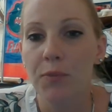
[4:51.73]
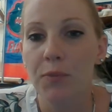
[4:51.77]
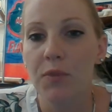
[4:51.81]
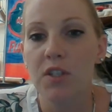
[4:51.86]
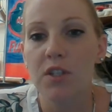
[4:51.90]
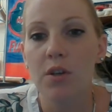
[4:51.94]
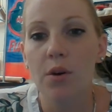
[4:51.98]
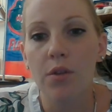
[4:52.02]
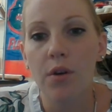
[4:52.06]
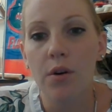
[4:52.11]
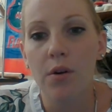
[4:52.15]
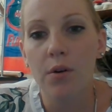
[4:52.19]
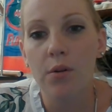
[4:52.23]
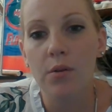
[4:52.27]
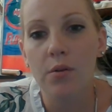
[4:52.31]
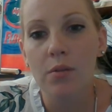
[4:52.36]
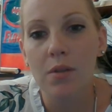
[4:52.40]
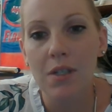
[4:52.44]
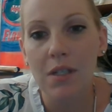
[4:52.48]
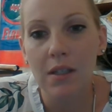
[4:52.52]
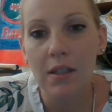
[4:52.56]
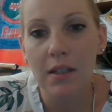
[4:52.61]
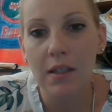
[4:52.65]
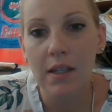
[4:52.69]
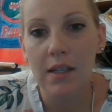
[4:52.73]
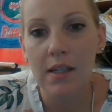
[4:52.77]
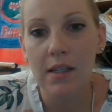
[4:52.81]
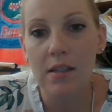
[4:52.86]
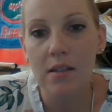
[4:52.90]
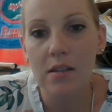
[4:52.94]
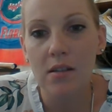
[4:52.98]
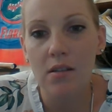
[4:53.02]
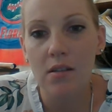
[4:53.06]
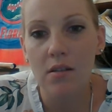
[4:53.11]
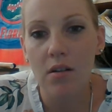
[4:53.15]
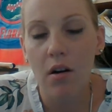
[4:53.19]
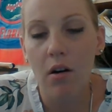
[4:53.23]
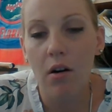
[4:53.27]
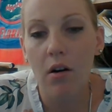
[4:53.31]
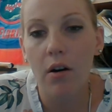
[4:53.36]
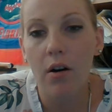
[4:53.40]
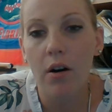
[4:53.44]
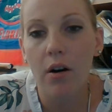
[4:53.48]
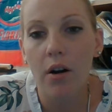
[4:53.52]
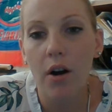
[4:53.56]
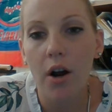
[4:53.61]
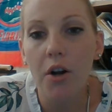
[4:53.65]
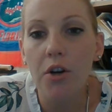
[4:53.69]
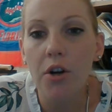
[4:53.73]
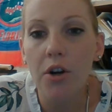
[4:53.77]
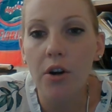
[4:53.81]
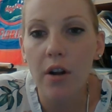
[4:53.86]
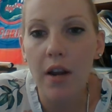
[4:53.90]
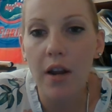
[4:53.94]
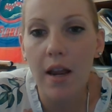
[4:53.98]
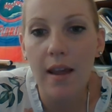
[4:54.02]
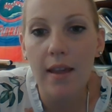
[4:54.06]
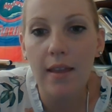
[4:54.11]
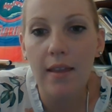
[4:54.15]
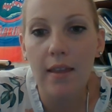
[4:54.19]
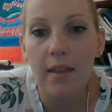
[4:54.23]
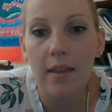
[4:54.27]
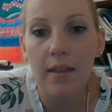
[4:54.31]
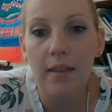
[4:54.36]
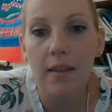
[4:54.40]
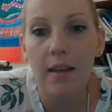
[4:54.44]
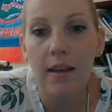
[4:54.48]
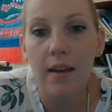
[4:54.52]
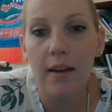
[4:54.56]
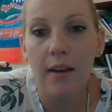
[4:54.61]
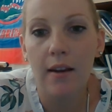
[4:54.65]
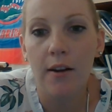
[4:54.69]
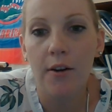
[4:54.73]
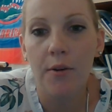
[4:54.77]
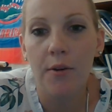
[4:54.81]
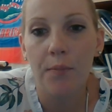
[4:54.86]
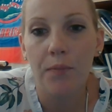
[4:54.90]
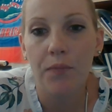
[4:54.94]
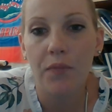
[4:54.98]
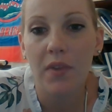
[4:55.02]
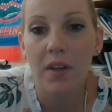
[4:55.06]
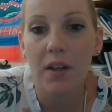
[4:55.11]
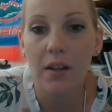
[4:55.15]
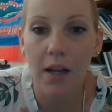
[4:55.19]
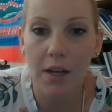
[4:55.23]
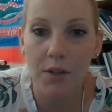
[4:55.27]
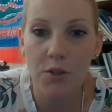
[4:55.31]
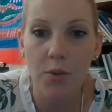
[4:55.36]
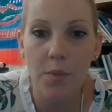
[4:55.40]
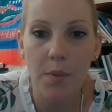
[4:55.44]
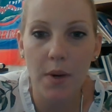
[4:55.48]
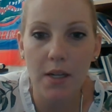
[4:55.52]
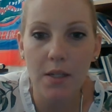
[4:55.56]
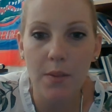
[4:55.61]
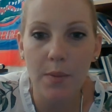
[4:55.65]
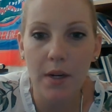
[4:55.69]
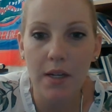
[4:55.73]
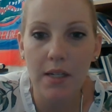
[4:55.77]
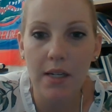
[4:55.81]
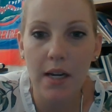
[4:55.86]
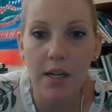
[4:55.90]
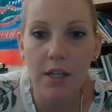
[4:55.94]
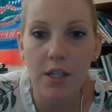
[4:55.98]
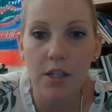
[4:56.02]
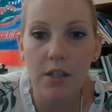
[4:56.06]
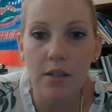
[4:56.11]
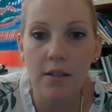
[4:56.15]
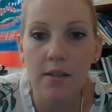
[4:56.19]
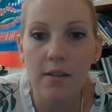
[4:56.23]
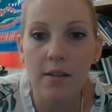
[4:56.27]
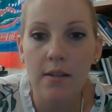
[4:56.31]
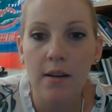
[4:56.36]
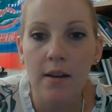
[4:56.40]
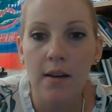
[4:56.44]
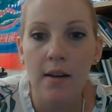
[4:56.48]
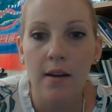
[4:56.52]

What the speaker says: So those lists are underneath the classroom expectations.